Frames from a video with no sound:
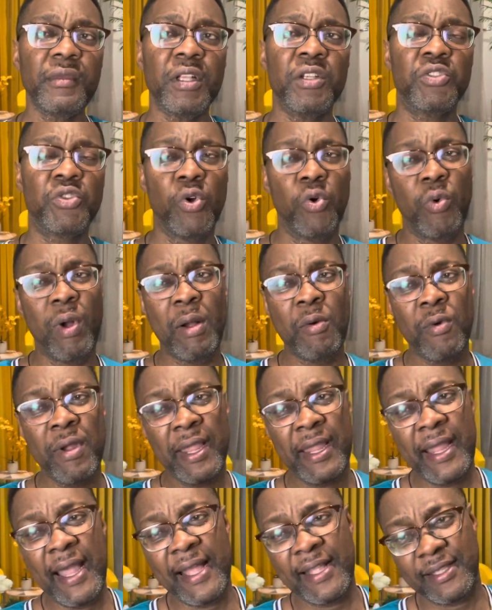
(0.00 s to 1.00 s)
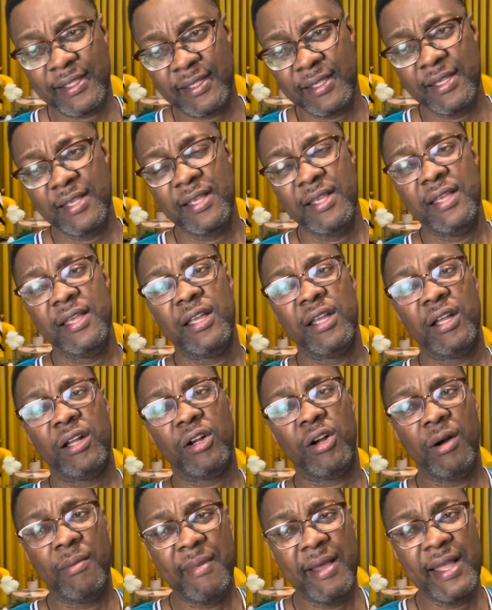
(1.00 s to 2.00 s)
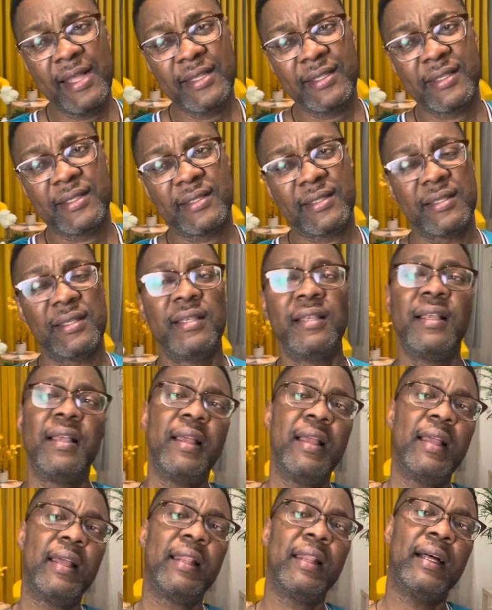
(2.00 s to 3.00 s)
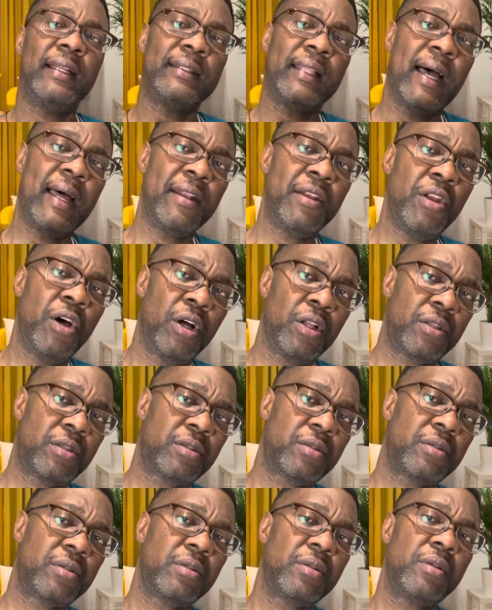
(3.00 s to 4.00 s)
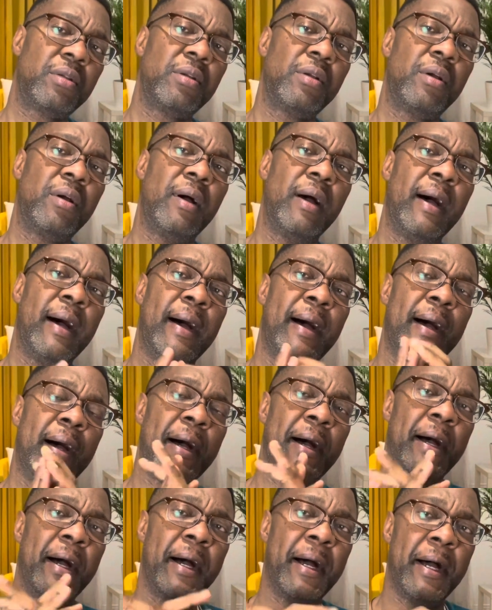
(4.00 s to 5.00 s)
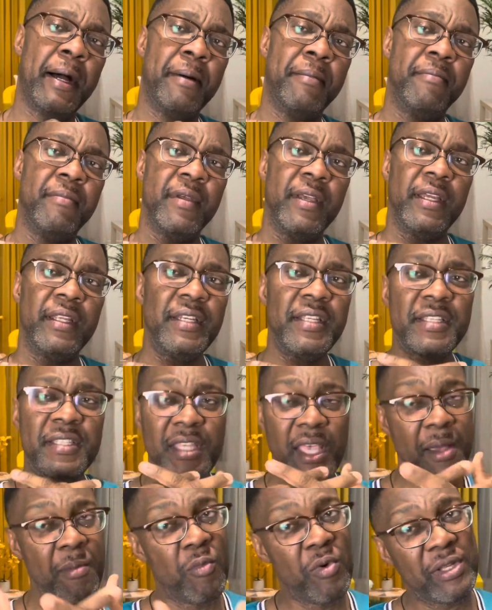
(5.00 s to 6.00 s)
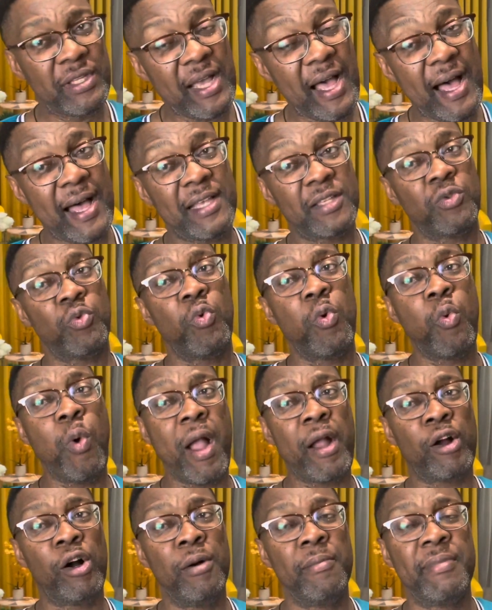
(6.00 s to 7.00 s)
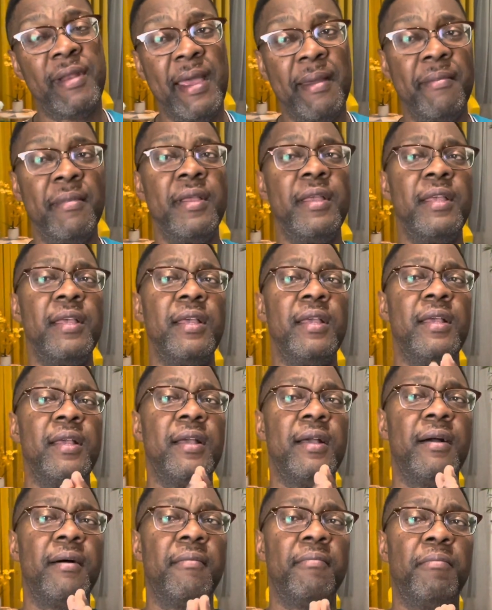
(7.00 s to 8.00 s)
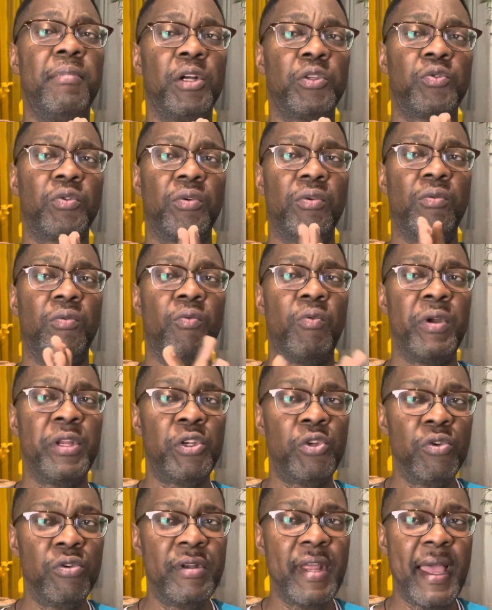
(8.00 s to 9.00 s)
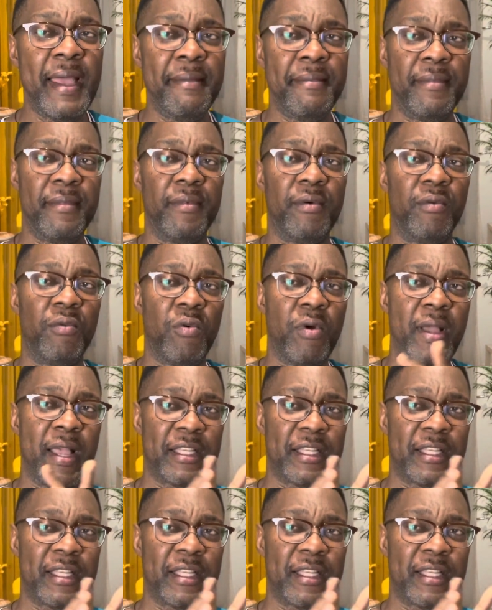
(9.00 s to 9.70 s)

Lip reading: So when we get comments that are not the same with us, we welcome them. But we do them, we